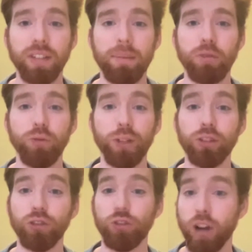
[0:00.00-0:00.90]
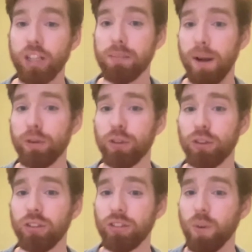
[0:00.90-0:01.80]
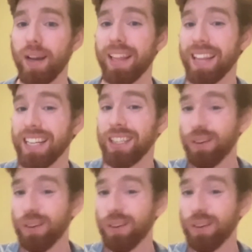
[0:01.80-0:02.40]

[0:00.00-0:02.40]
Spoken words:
I mean, readers trust publishers in a way that they